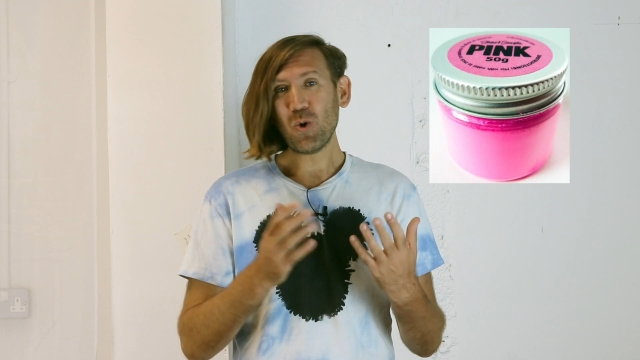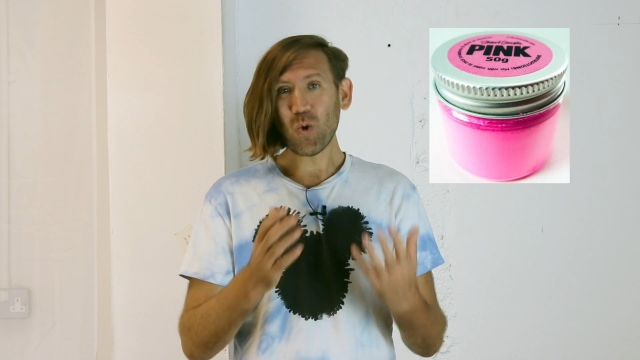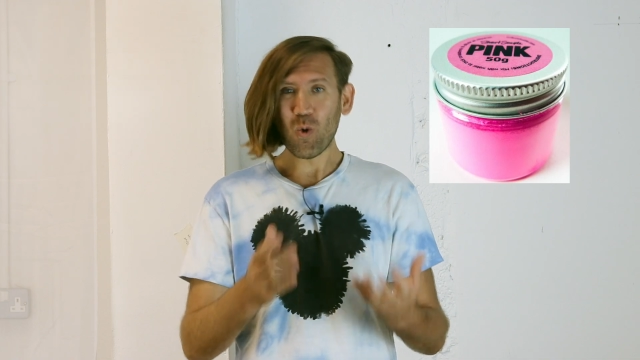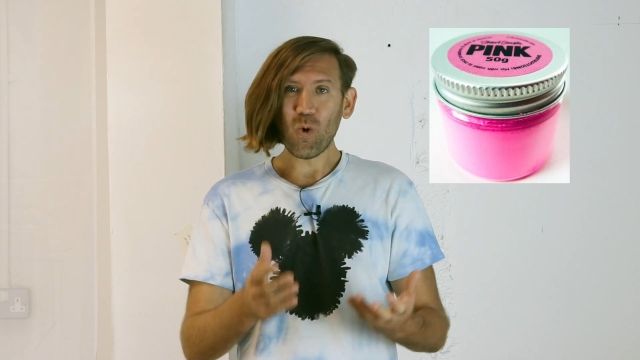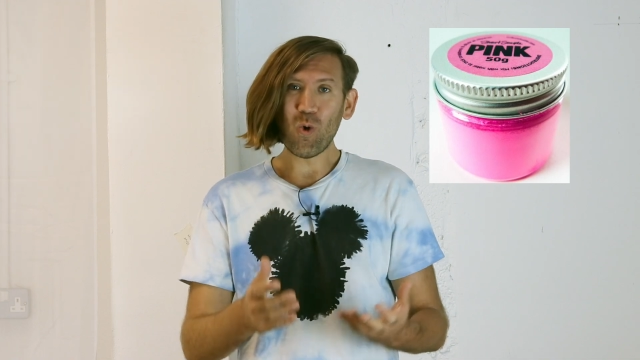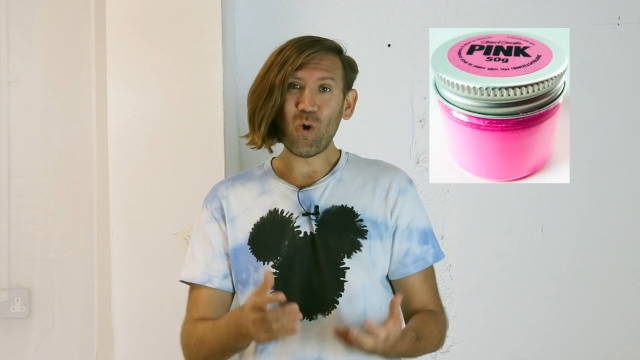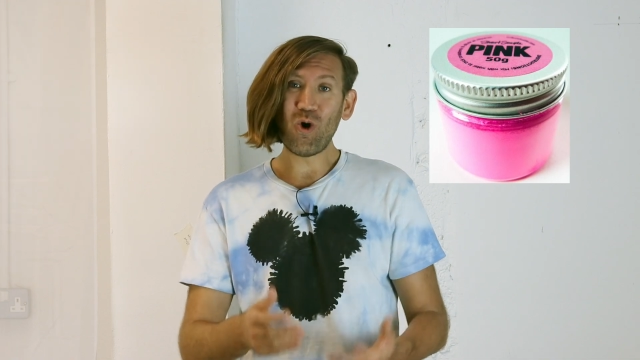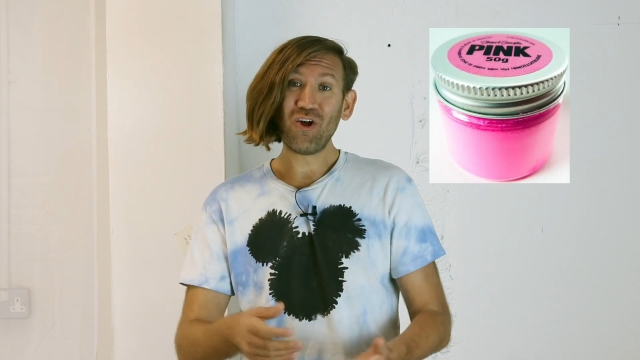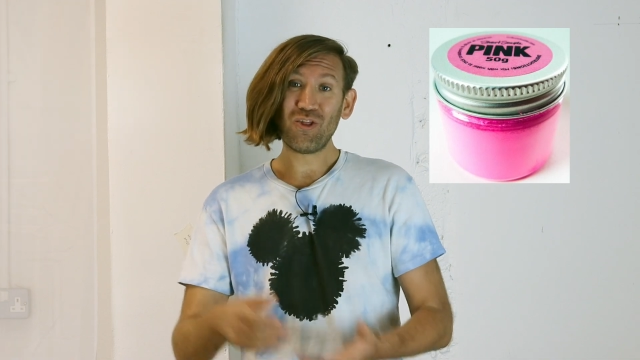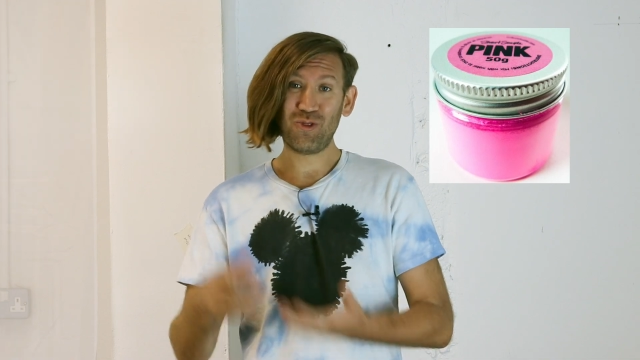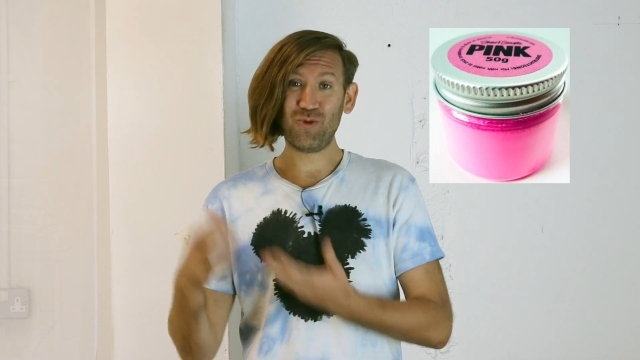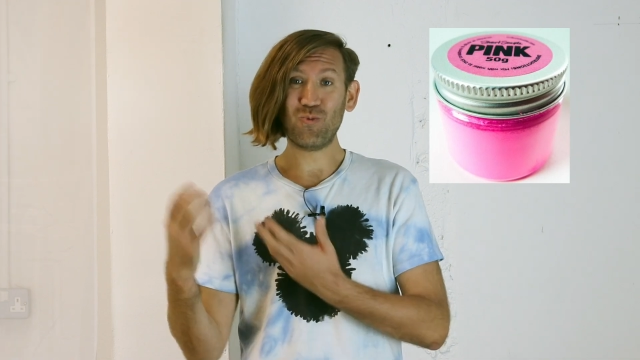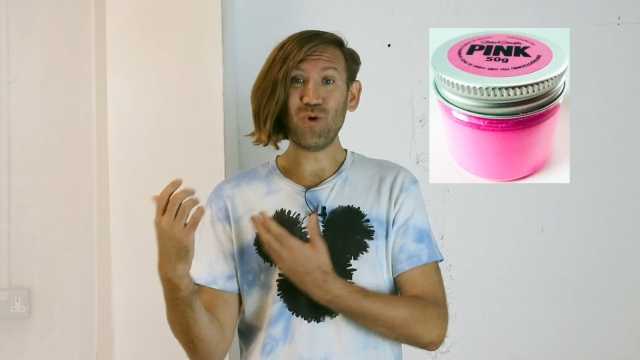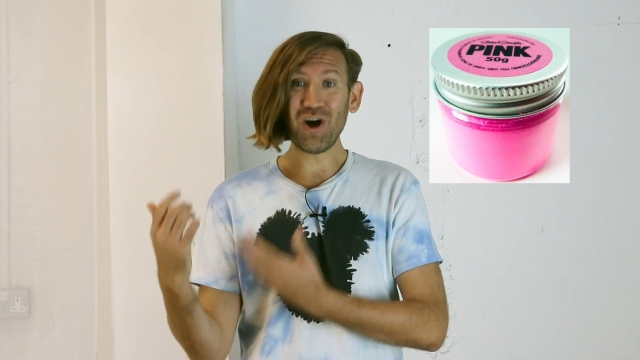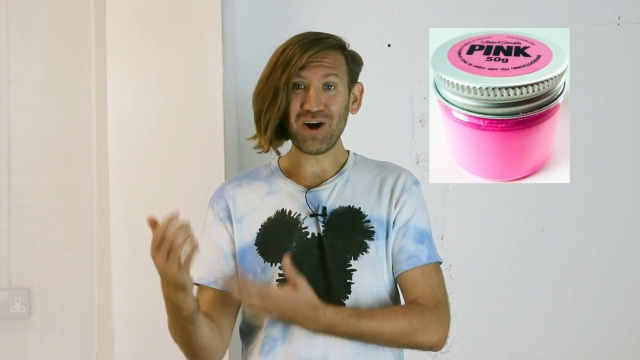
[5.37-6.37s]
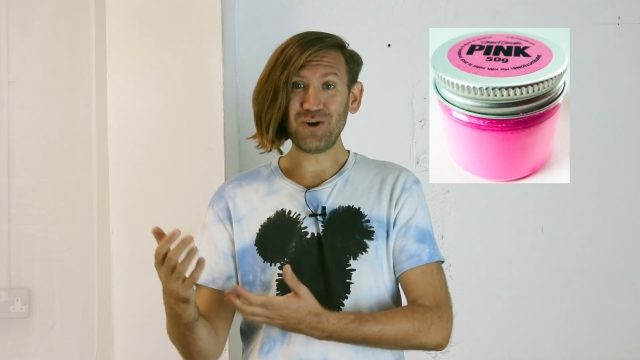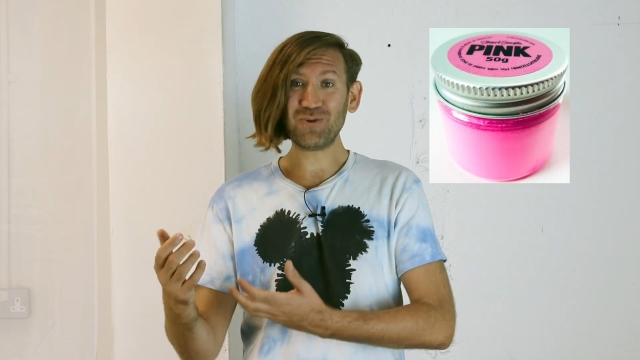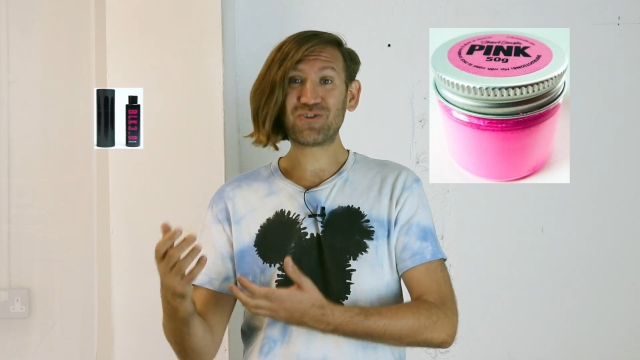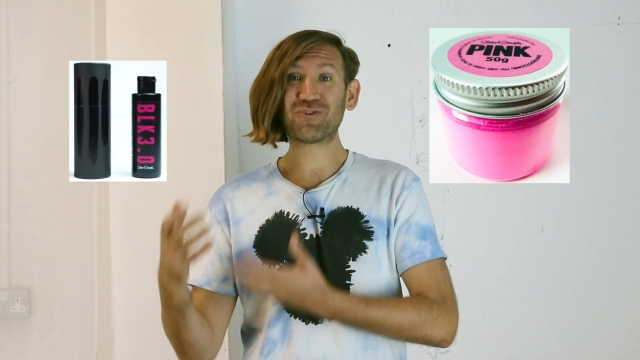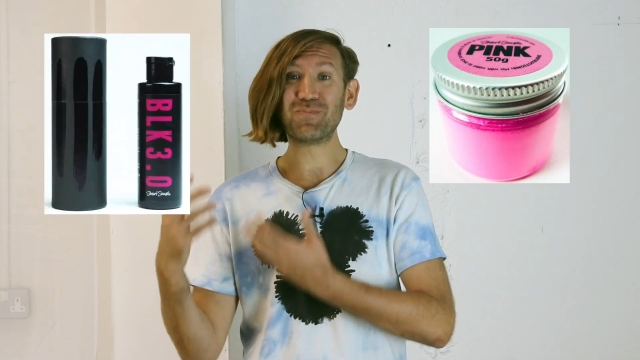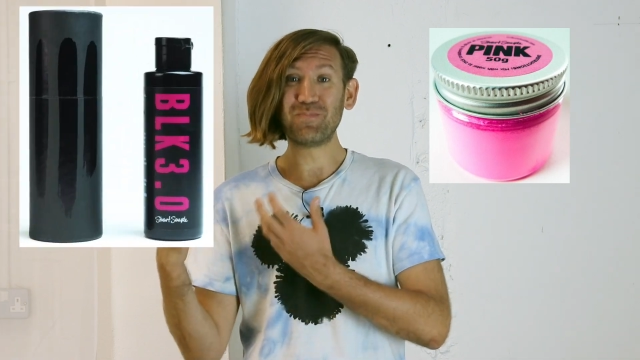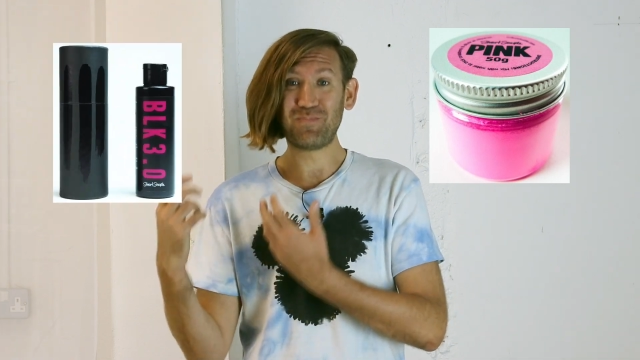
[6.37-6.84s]
or The
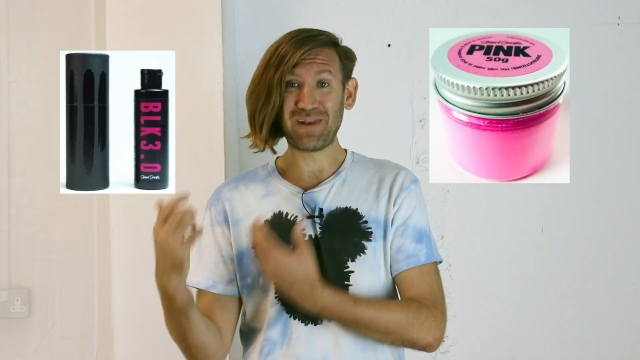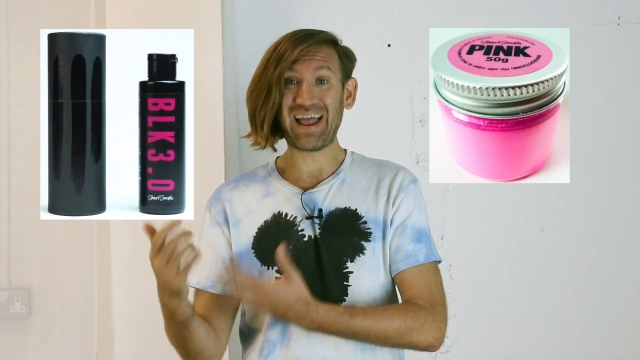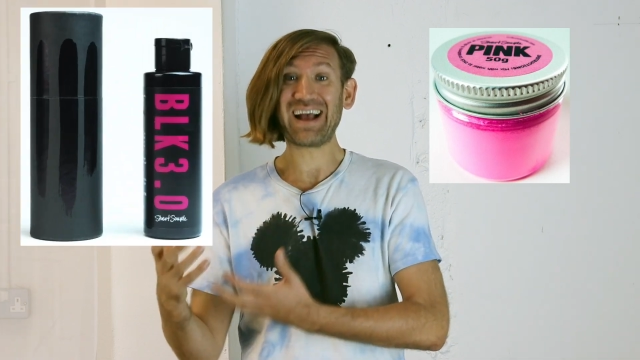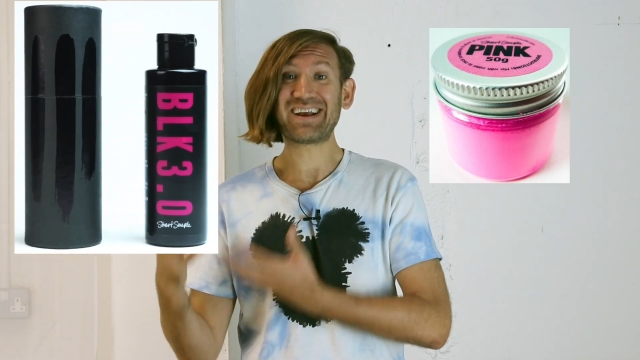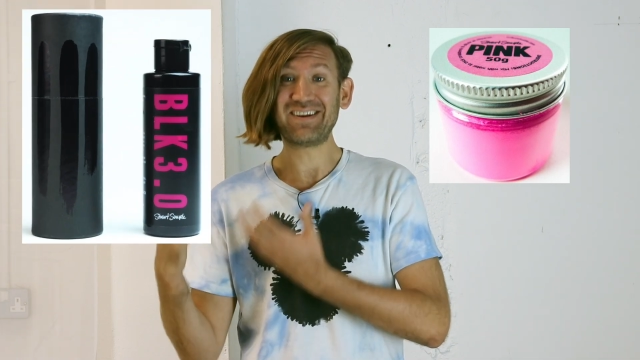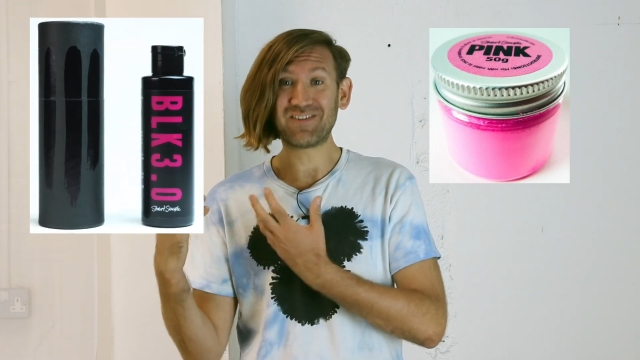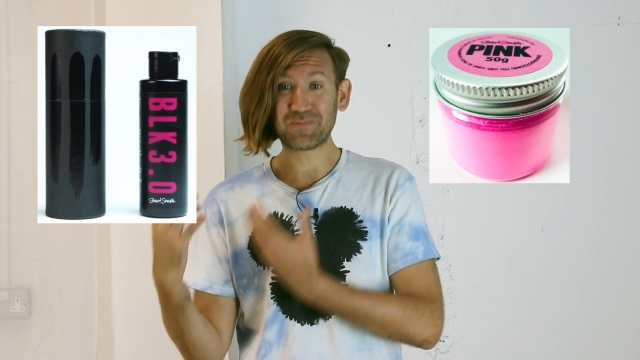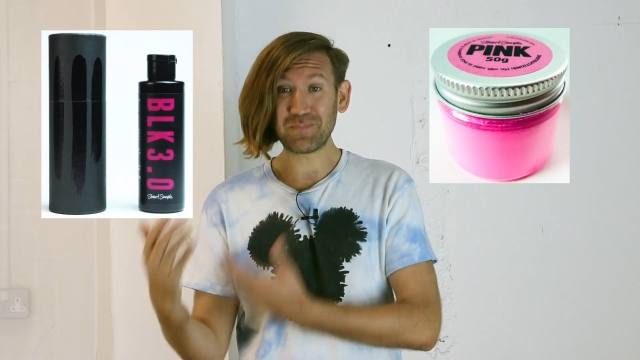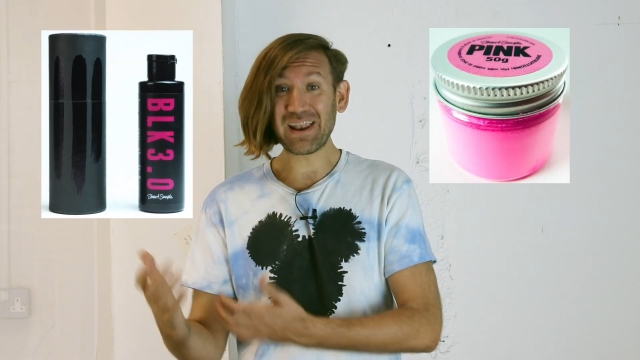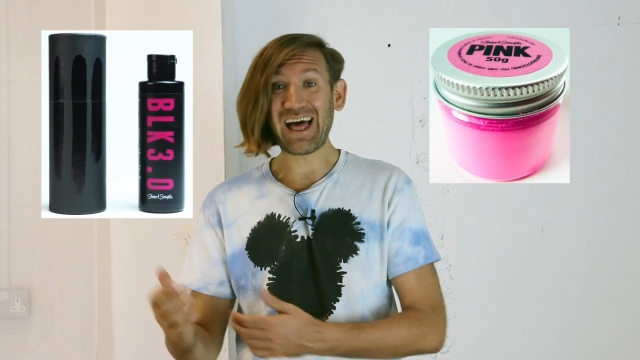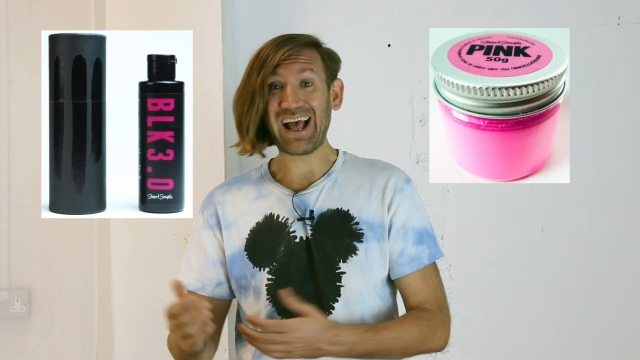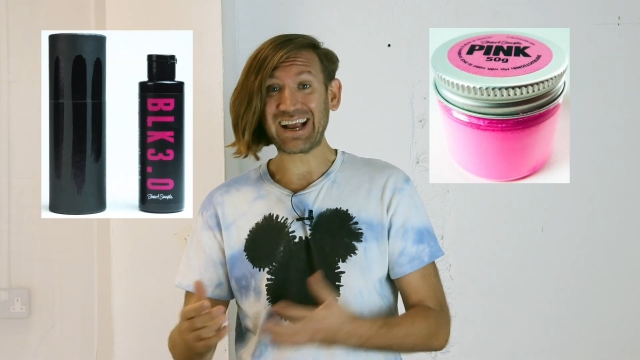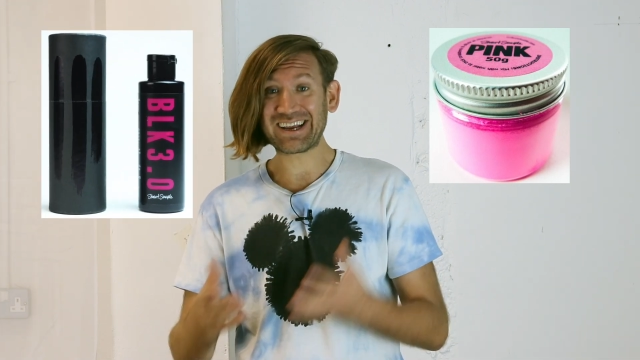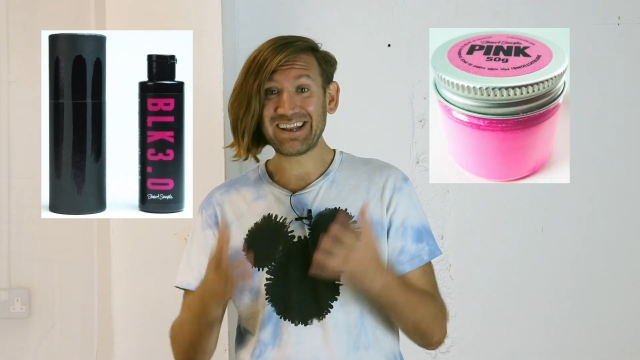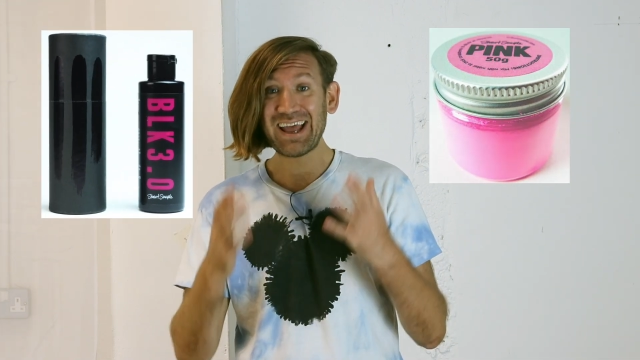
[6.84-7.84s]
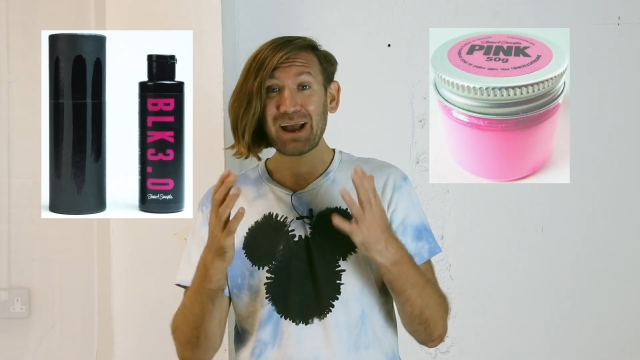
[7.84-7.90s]
World's Blackest Black.